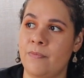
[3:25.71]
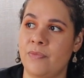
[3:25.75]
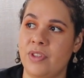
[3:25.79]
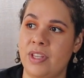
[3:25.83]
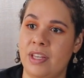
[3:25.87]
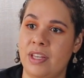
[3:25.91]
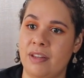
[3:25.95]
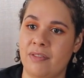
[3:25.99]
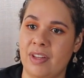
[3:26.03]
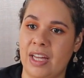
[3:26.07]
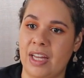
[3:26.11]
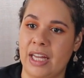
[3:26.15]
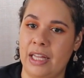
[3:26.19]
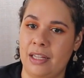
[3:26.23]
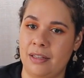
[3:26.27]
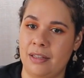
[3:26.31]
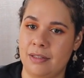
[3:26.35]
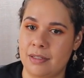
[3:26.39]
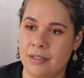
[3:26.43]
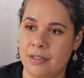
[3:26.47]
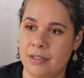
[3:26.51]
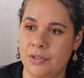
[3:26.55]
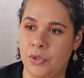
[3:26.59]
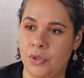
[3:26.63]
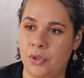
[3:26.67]
give
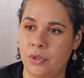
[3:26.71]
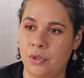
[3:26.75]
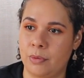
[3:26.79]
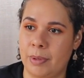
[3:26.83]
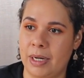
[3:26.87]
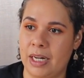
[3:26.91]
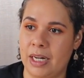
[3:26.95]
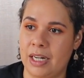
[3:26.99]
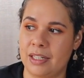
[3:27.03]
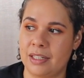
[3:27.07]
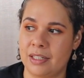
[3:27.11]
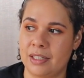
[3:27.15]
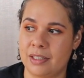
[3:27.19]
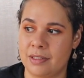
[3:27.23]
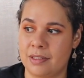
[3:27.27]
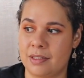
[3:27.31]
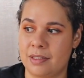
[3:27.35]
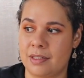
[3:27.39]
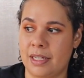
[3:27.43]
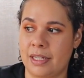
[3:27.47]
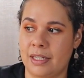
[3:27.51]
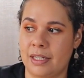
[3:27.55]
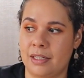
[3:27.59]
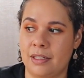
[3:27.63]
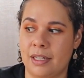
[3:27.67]
hints to your partners
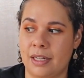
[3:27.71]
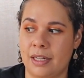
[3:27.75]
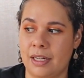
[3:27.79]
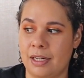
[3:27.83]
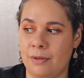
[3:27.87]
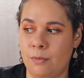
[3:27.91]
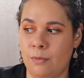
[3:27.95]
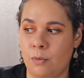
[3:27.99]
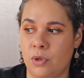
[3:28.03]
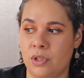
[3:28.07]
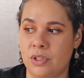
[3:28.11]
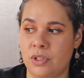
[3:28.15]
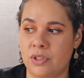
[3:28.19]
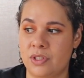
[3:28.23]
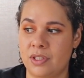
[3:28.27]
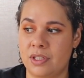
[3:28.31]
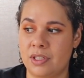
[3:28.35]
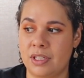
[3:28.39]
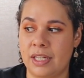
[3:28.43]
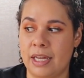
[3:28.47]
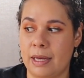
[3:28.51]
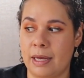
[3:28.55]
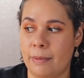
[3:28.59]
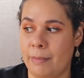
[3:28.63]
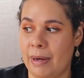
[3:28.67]
saying like, I want
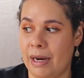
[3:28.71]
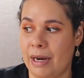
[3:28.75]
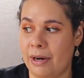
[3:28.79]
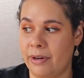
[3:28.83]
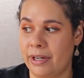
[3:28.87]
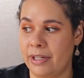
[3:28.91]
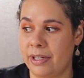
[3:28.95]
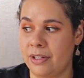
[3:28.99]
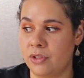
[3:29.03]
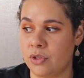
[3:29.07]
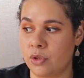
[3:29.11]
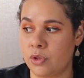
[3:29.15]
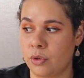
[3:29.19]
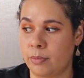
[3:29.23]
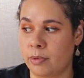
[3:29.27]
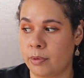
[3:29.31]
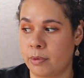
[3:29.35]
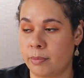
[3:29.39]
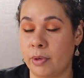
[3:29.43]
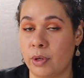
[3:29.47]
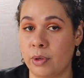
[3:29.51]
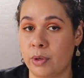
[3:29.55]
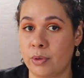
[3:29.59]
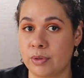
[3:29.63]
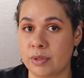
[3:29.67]
to get married, so
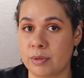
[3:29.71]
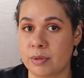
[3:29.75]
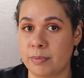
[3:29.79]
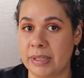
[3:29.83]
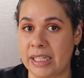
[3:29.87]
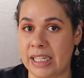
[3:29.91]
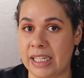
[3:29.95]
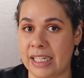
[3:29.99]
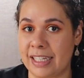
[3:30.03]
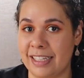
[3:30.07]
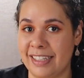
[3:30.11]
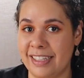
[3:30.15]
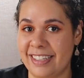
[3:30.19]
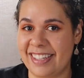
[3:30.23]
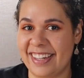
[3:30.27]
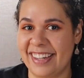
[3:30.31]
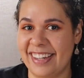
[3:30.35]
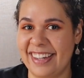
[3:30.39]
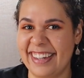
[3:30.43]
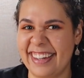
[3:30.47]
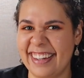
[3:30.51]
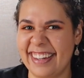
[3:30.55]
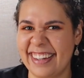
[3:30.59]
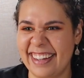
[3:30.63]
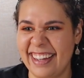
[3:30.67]
propose please.
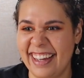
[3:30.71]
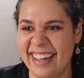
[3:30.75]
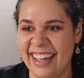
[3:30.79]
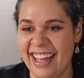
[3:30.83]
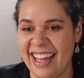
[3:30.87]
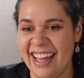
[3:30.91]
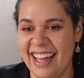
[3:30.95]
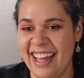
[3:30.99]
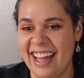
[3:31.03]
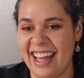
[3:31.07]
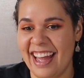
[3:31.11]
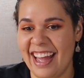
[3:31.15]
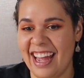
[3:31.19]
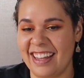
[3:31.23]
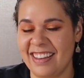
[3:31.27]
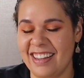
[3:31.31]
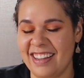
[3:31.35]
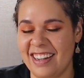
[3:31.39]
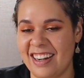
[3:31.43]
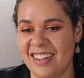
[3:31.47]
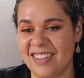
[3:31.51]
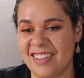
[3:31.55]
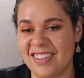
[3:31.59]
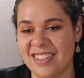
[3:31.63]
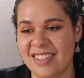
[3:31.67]
And
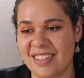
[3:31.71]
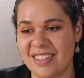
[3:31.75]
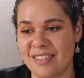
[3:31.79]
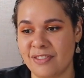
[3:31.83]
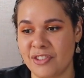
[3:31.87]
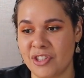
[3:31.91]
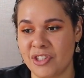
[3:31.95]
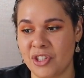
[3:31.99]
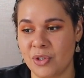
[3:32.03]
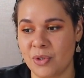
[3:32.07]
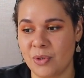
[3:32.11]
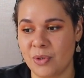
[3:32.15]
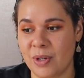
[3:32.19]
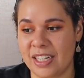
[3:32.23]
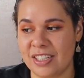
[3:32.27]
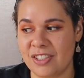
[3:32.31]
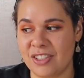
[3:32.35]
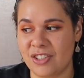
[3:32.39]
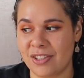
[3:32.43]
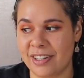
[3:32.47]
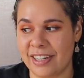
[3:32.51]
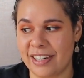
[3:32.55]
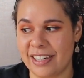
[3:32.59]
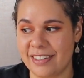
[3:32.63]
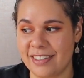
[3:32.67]
then others of you are
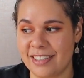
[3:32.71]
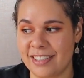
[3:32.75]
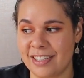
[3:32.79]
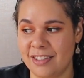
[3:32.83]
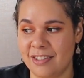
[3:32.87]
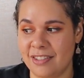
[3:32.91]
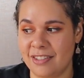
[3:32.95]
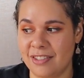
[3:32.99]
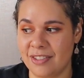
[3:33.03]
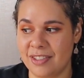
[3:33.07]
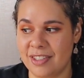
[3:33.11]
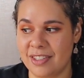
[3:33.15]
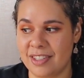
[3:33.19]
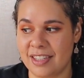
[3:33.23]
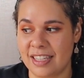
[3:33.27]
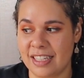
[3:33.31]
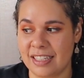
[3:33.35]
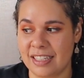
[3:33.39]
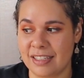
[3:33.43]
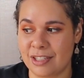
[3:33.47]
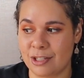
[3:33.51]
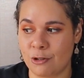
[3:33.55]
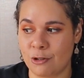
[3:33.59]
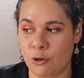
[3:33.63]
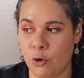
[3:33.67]
trying to use
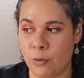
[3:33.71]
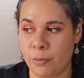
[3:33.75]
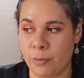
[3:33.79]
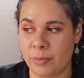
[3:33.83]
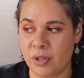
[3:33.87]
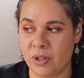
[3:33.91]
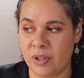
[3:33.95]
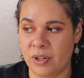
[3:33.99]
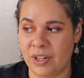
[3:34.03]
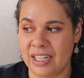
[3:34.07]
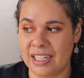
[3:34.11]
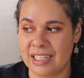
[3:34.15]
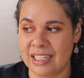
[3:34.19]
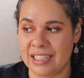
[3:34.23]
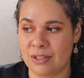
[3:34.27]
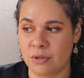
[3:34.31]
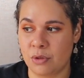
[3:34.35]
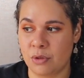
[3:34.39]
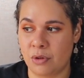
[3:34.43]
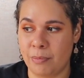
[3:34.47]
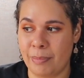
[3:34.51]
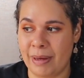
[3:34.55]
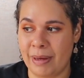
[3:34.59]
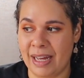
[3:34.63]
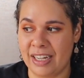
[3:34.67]
this scorpionic
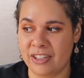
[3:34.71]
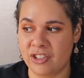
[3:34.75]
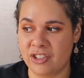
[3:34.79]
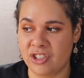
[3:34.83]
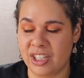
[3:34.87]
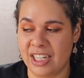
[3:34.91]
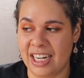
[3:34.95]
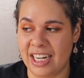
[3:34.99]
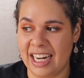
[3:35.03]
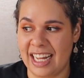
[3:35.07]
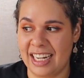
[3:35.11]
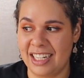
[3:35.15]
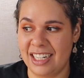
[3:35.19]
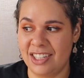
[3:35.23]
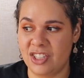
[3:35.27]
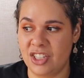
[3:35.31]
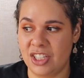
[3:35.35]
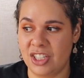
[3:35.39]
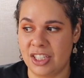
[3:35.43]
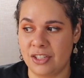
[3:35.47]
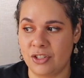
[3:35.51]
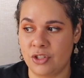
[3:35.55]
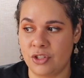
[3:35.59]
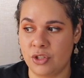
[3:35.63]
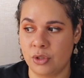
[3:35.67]
sort of passionate
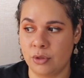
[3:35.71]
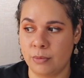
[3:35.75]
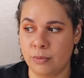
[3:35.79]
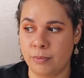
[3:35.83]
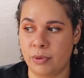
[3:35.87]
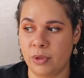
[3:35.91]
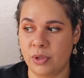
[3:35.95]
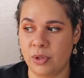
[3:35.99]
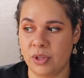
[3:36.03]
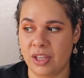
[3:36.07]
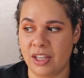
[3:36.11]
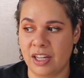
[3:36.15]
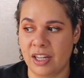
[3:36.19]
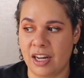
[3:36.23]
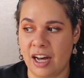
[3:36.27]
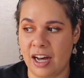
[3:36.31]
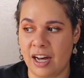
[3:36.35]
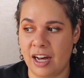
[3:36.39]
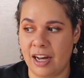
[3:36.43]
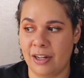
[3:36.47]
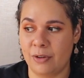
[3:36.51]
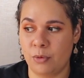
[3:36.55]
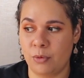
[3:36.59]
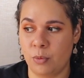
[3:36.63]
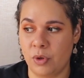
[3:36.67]
energy to put the
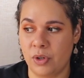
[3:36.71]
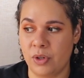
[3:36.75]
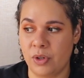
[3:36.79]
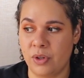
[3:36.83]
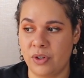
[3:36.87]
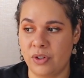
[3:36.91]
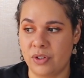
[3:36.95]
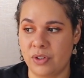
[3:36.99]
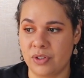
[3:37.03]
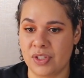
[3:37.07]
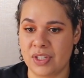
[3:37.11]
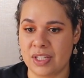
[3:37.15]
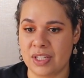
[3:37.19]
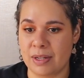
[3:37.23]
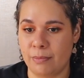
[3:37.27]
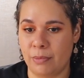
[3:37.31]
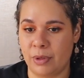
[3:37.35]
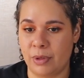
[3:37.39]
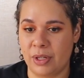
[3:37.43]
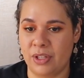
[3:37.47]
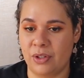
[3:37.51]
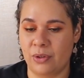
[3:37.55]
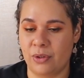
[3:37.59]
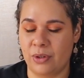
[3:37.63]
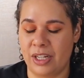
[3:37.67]
hard word on
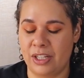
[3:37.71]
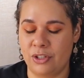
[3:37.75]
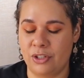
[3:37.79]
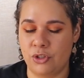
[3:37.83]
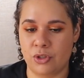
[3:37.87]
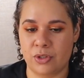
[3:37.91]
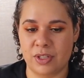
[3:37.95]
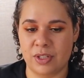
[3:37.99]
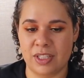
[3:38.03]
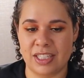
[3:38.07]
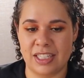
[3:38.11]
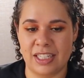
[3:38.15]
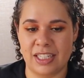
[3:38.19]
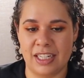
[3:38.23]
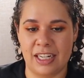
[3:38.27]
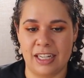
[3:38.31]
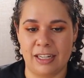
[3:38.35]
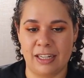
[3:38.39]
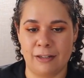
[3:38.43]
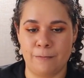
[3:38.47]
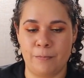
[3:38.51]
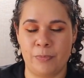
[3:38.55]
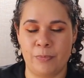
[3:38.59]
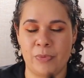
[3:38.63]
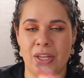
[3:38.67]
somebody you're interested
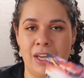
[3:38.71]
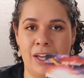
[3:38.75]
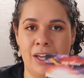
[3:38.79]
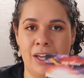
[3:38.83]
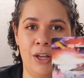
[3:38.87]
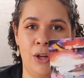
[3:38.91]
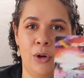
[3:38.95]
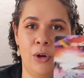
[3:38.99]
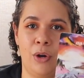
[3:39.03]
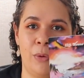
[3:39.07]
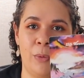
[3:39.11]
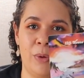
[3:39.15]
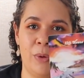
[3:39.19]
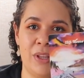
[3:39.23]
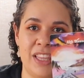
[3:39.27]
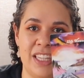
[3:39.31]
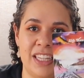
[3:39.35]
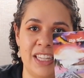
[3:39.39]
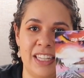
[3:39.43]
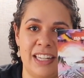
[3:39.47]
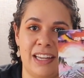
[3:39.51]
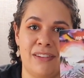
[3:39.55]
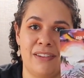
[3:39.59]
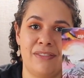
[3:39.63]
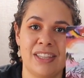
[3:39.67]
in. With the
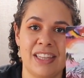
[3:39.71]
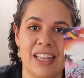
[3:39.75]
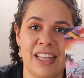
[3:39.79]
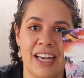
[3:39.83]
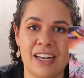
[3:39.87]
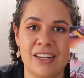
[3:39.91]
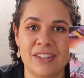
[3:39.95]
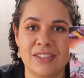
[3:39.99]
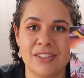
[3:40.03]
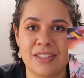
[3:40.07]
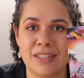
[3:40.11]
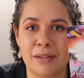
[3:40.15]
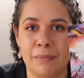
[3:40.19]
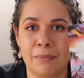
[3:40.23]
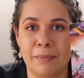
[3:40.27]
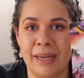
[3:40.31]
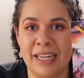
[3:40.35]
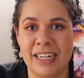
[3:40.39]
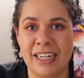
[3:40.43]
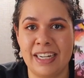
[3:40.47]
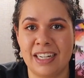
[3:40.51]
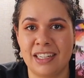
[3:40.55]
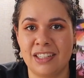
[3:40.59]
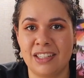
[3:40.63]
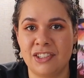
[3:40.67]
11th house, the
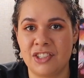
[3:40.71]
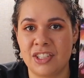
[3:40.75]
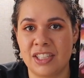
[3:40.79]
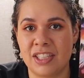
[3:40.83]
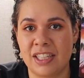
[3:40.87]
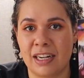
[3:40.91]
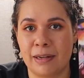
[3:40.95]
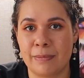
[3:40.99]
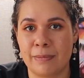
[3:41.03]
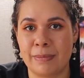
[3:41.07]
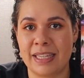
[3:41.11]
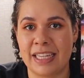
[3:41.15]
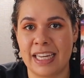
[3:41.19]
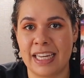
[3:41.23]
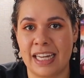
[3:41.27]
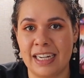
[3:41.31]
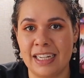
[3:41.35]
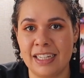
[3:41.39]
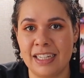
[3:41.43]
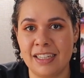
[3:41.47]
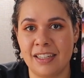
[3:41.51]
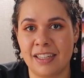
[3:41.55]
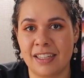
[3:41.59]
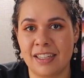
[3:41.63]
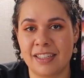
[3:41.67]
main energy that I'm
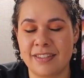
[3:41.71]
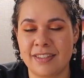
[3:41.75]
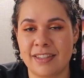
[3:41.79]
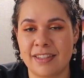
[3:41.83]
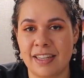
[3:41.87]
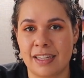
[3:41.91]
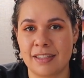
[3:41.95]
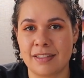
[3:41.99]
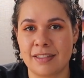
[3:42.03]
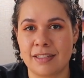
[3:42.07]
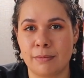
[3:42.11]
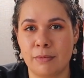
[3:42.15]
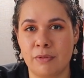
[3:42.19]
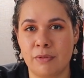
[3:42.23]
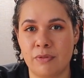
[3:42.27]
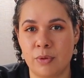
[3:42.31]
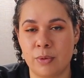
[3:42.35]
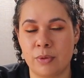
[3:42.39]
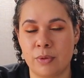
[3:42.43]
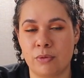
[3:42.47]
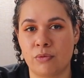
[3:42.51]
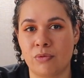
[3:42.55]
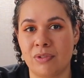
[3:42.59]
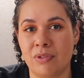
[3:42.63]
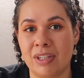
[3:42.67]
getting is that some of
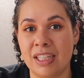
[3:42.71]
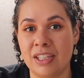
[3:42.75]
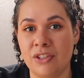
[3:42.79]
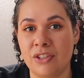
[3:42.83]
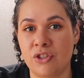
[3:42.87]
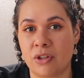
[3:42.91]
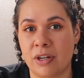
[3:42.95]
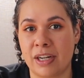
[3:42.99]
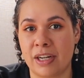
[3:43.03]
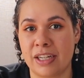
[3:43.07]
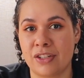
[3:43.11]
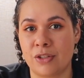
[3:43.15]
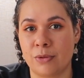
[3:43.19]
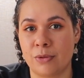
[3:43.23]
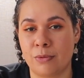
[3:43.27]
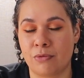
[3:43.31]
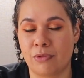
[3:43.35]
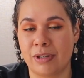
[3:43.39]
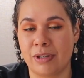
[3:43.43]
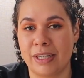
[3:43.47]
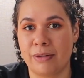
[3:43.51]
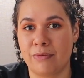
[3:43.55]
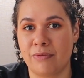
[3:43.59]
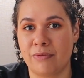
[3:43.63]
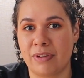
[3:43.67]
you are really trying to
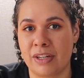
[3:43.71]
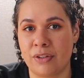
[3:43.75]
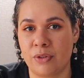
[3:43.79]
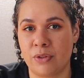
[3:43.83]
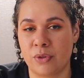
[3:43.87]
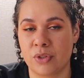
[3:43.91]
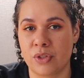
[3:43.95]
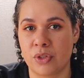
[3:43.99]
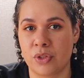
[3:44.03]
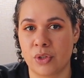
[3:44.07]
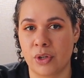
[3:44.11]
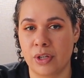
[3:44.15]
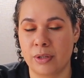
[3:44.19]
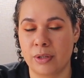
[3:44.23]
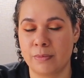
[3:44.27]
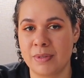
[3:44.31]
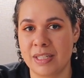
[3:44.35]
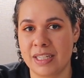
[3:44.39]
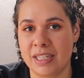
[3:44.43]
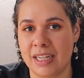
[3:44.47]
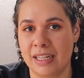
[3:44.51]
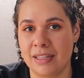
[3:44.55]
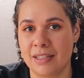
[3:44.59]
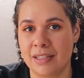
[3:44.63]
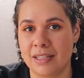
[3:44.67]
reinvent your
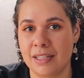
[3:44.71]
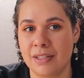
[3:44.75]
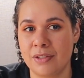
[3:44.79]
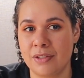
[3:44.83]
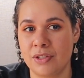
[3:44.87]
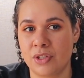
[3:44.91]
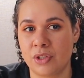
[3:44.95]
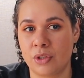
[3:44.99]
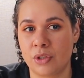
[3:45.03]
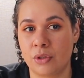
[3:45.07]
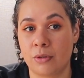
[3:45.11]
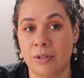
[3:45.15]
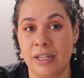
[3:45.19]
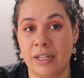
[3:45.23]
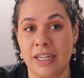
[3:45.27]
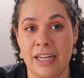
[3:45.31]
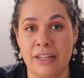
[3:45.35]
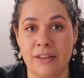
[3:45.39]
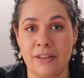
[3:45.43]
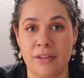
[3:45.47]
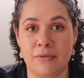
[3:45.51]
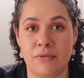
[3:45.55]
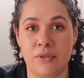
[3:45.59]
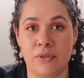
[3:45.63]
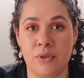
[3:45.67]
circumstances to
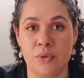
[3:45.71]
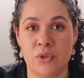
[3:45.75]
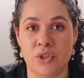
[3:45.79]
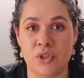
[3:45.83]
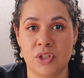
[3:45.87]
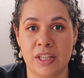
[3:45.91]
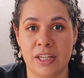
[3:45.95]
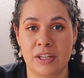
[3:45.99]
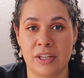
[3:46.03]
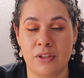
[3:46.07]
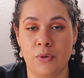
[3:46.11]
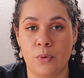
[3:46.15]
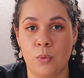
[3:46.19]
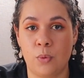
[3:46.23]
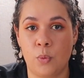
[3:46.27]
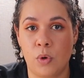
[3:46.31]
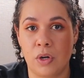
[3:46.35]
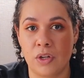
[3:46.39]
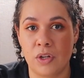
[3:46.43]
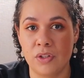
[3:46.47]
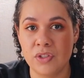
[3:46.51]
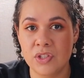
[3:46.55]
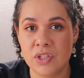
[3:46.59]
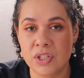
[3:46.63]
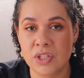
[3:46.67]
create the future that you
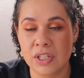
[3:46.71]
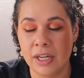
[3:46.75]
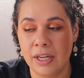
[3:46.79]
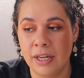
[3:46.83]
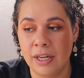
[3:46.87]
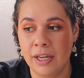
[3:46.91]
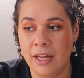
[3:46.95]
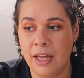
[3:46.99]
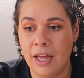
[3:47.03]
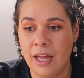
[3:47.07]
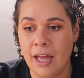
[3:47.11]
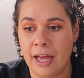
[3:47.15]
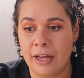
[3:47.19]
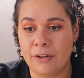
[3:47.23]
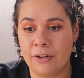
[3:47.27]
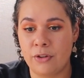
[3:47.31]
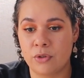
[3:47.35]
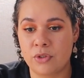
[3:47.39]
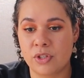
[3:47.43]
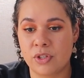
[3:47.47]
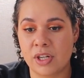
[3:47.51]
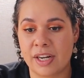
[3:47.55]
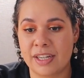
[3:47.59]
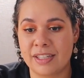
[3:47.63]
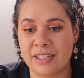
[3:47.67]
want, and you're
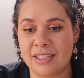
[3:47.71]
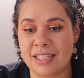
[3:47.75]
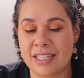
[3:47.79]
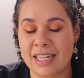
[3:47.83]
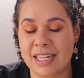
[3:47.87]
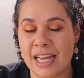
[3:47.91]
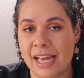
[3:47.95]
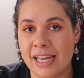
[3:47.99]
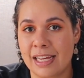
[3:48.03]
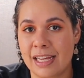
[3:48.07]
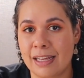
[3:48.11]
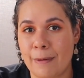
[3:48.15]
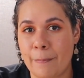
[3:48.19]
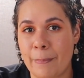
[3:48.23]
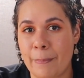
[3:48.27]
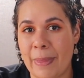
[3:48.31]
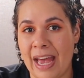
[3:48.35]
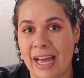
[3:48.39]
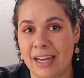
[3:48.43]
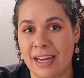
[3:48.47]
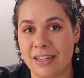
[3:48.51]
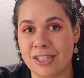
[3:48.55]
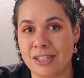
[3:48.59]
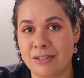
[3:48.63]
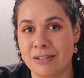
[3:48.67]
trying to take
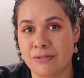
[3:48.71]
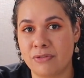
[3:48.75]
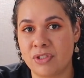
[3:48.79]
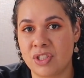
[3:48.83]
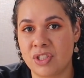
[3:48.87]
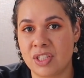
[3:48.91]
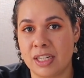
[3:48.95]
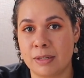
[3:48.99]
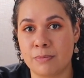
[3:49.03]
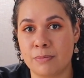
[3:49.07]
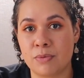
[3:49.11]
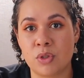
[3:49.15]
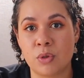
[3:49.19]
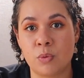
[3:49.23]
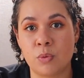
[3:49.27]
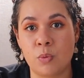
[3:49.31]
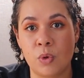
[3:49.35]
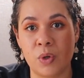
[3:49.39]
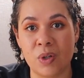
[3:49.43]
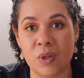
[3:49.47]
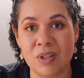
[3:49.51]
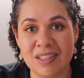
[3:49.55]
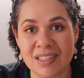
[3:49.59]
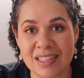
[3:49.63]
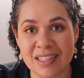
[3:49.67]
active steps
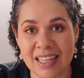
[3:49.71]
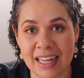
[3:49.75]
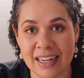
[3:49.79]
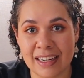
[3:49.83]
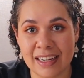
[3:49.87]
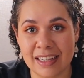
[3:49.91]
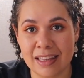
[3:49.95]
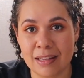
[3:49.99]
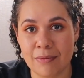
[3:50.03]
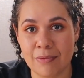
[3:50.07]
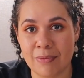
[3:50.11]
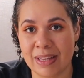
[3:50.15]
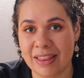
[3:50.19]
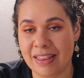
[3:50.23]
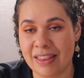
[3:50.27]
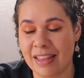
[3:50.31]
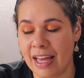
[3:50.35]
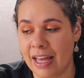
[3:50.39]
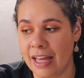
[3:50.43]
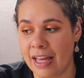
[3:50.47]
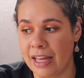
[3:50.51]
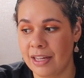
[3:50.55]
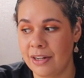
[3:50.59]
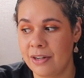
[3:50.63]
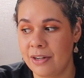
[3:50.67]
towards that in the month
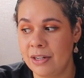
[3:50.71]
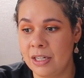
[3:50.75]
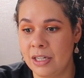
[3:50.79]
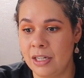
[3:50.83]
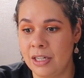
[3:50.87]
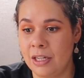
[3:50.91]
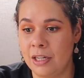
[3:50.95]
ahead.